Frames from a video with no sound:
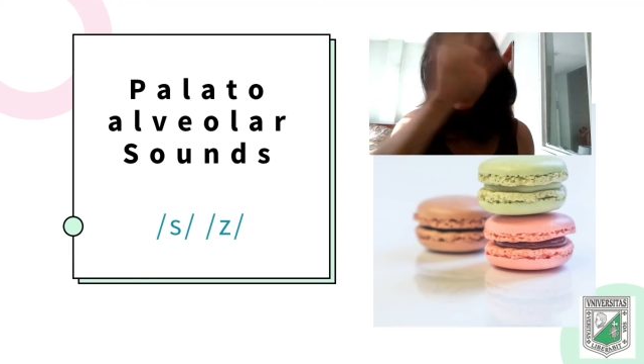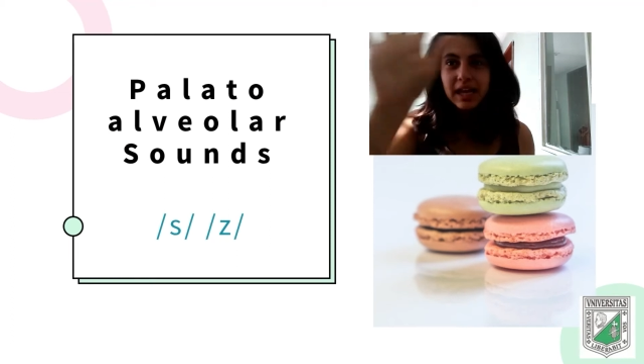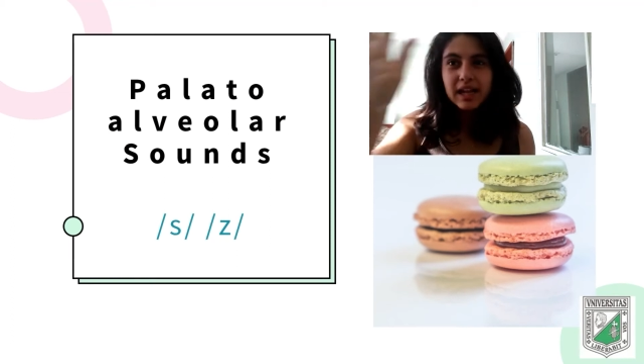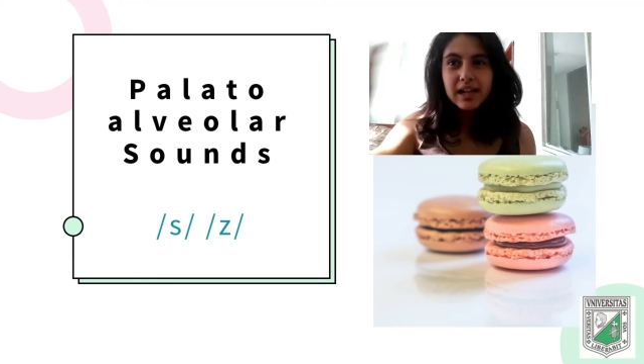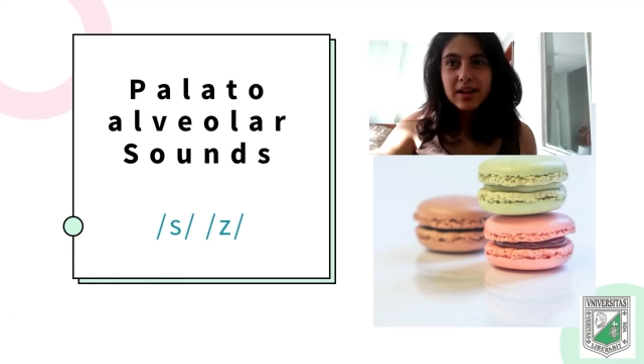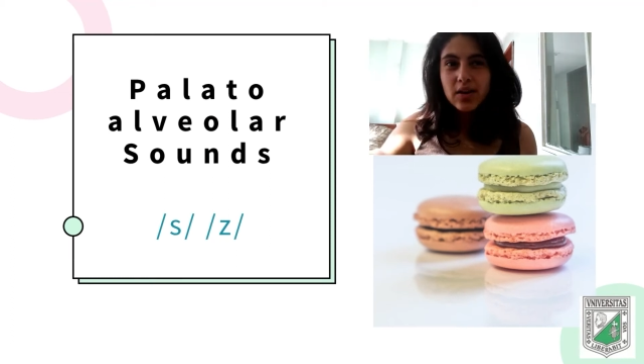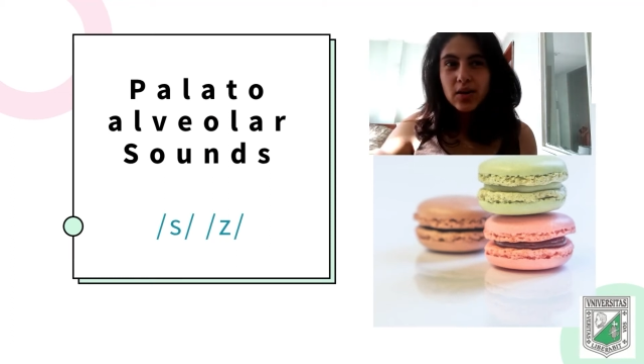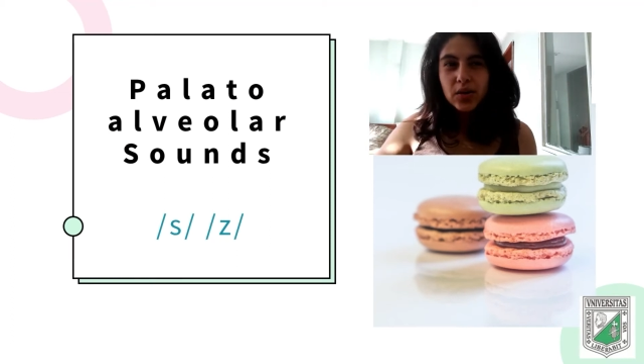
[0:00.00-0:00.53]

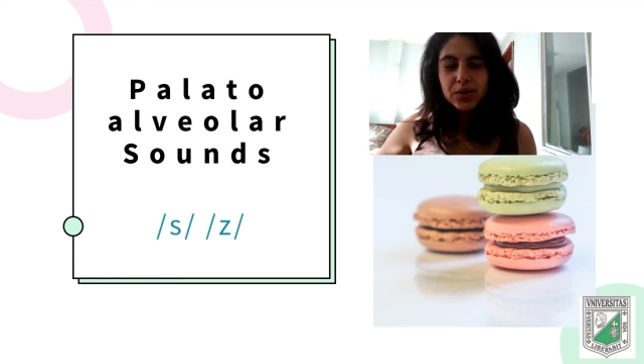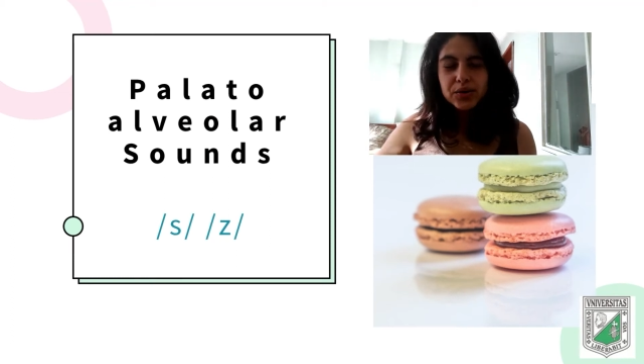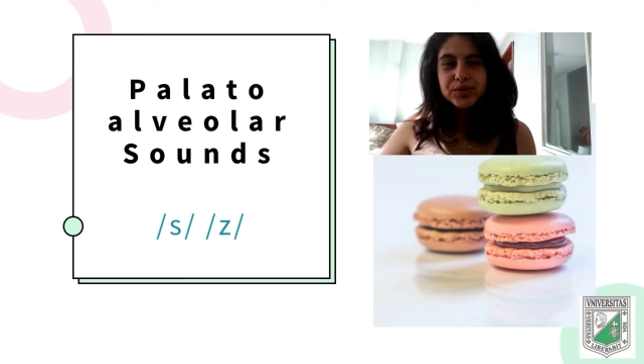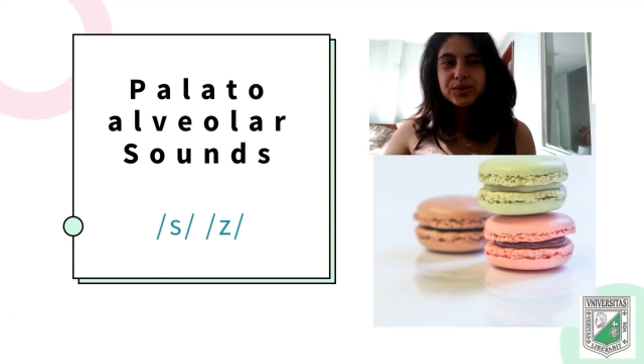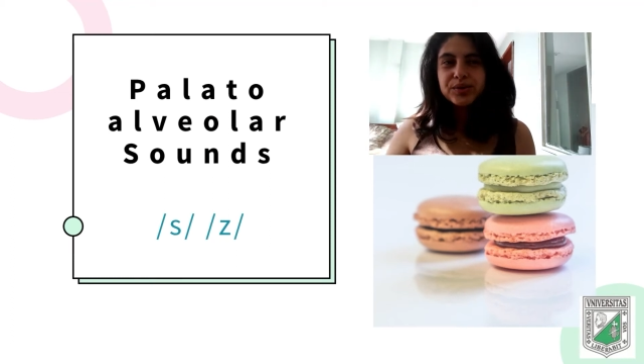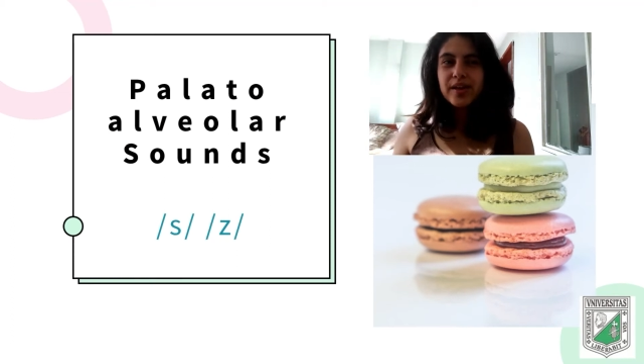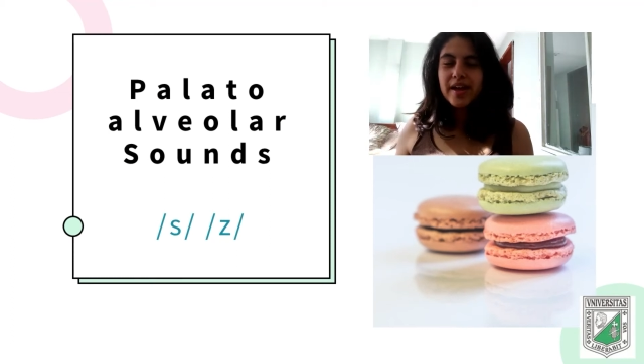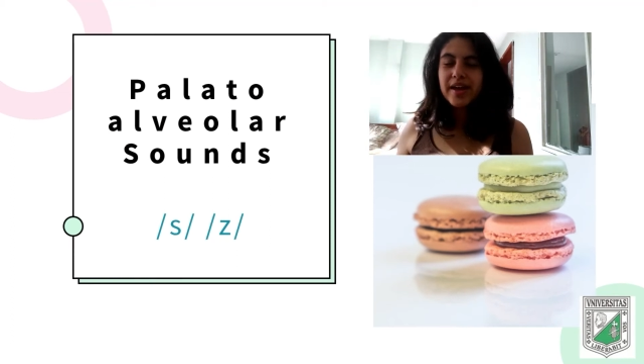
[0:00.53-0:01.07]
Hello,
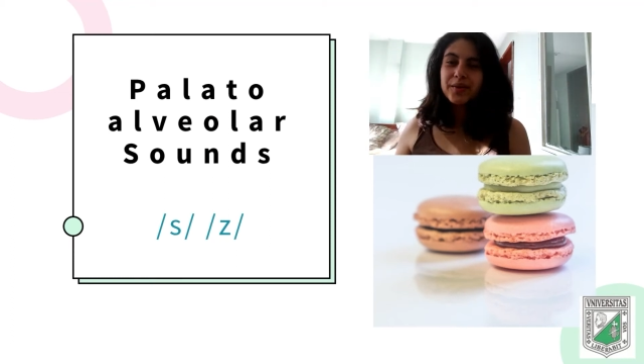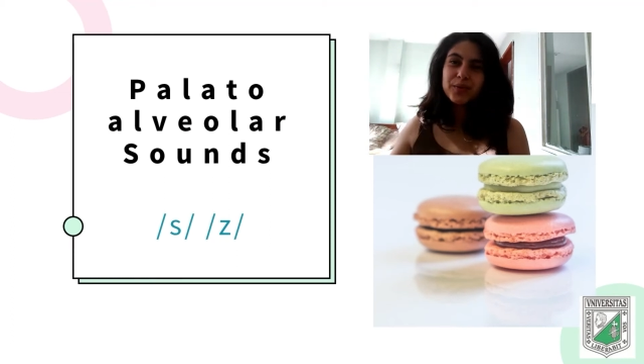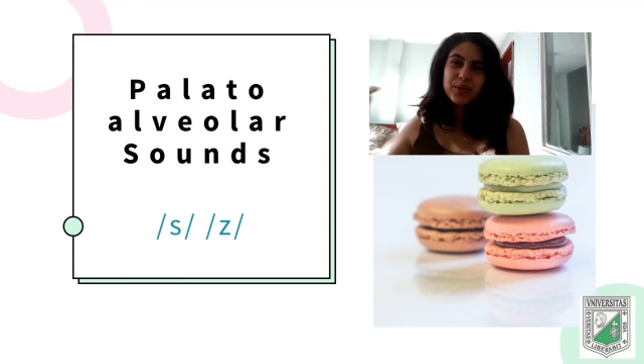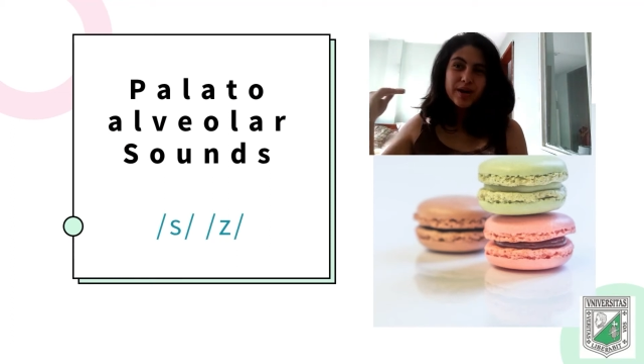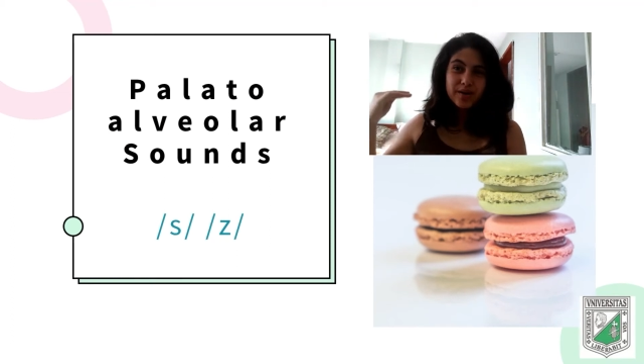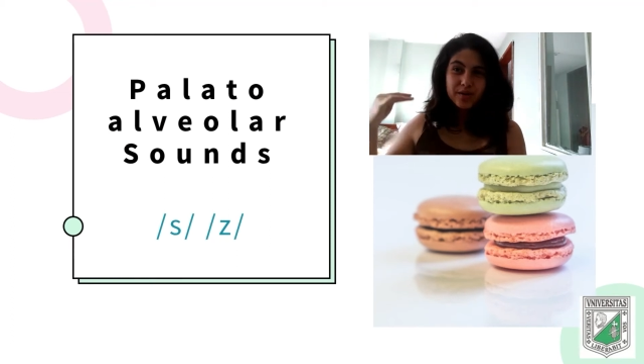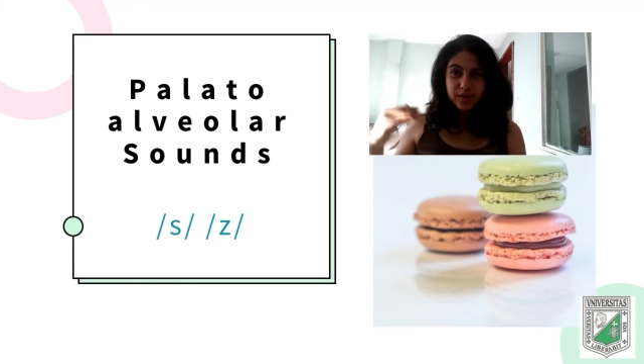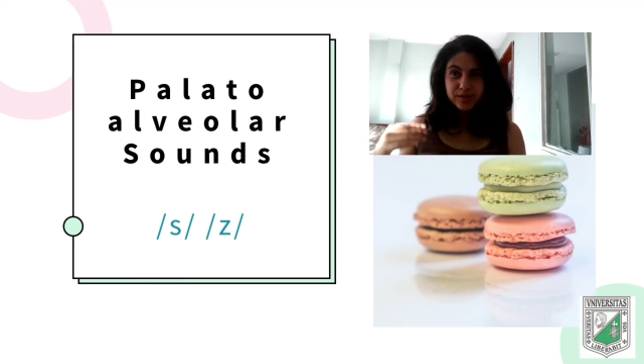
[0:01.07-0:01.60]
today
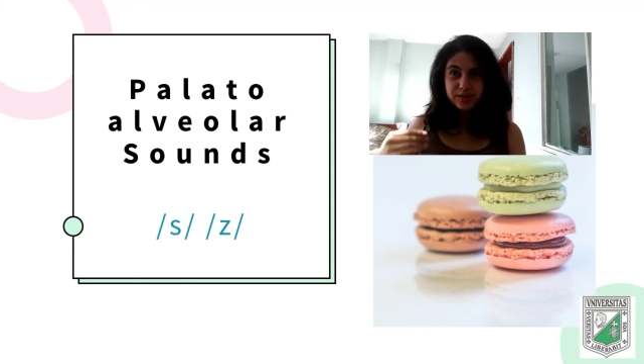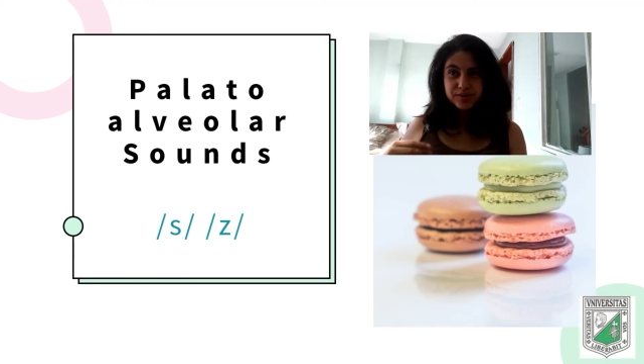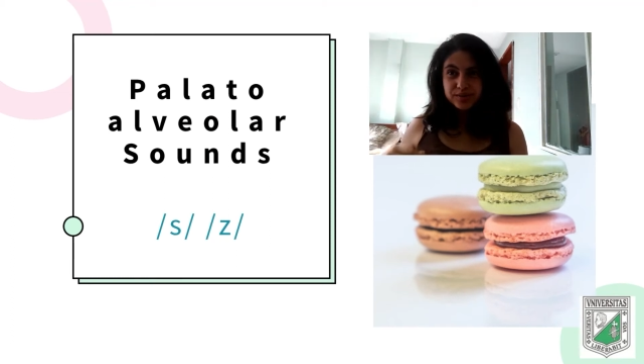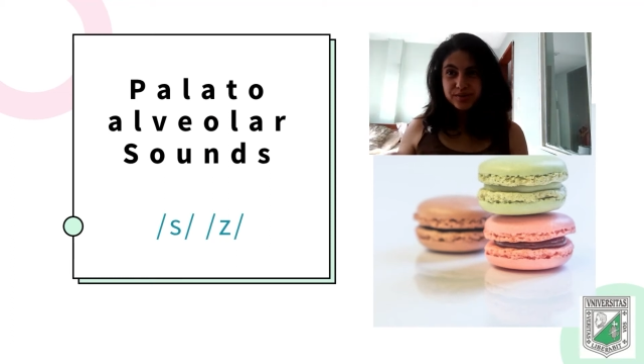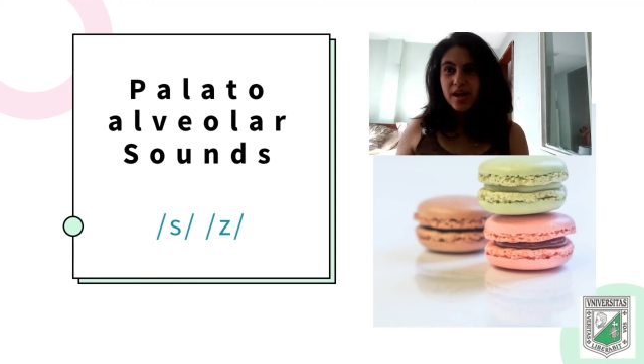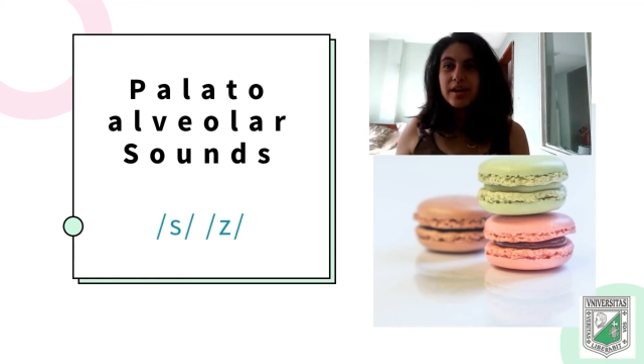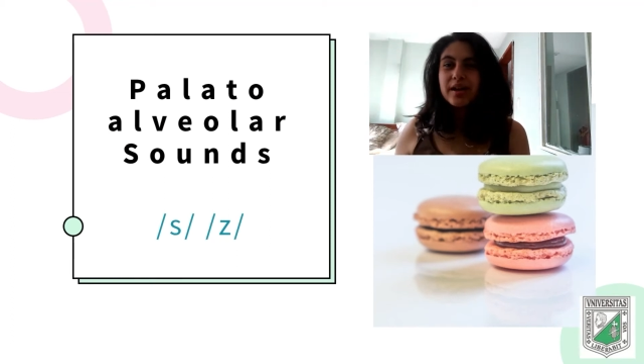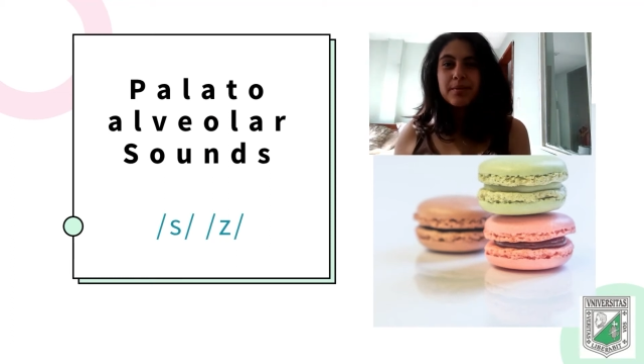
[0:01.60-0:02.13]
we are going
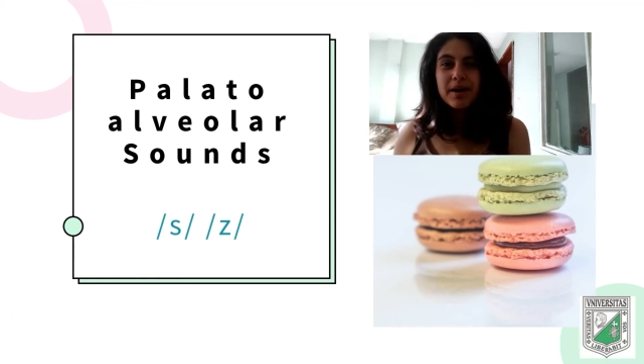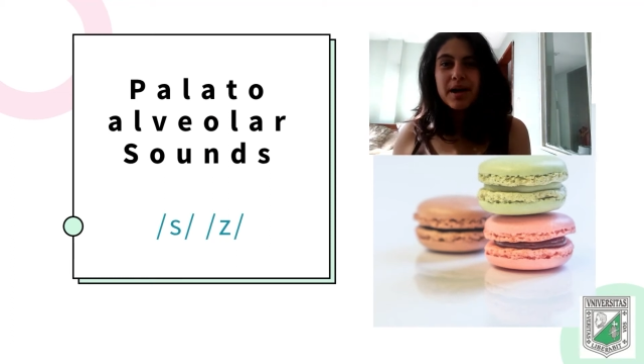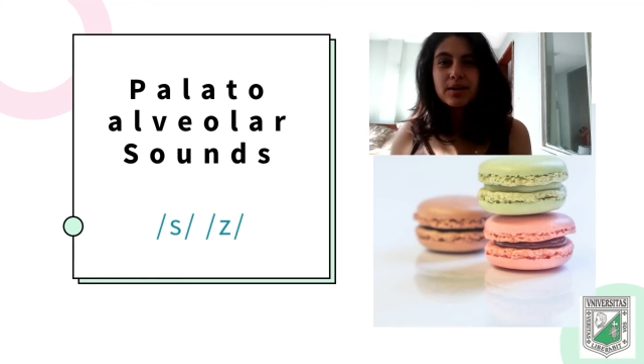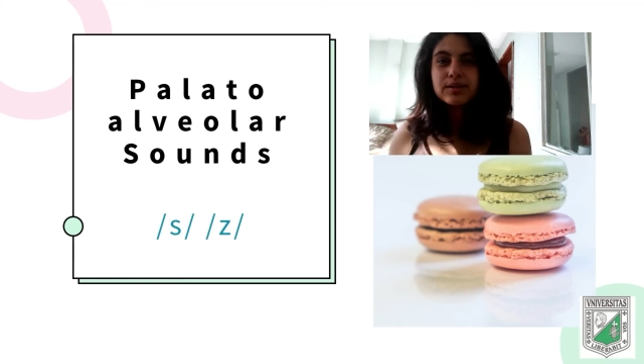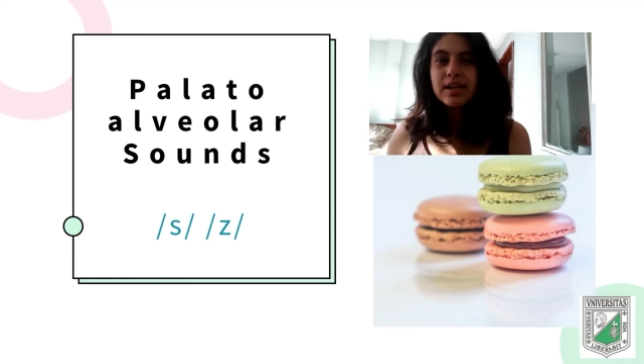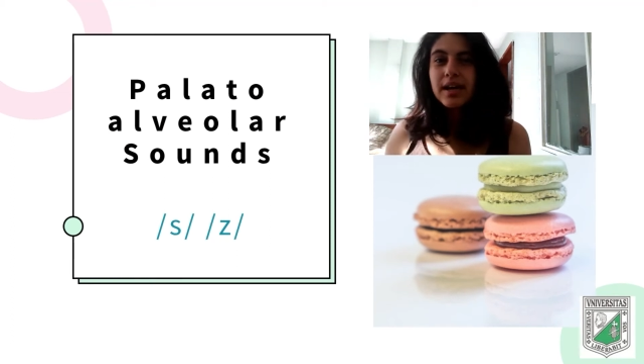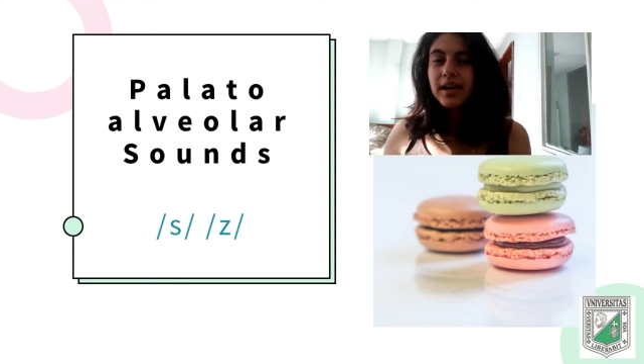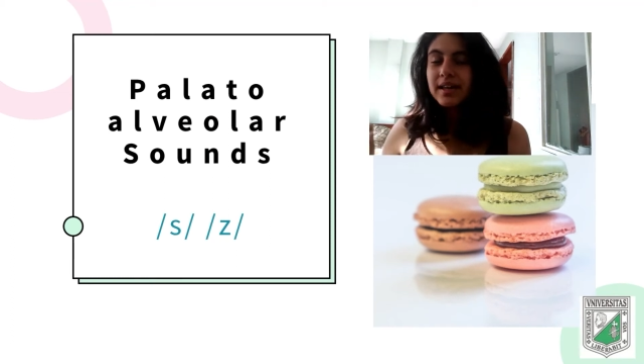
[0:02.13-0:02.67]
to talk
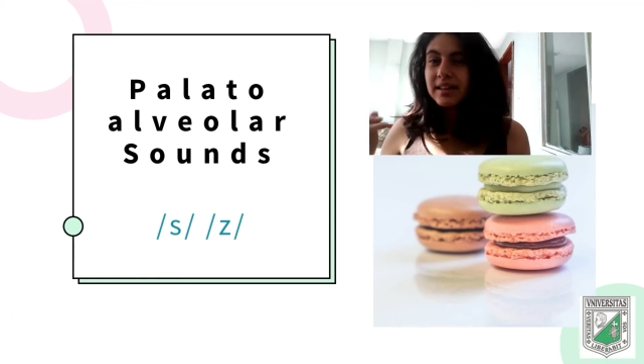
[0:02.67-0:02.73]
about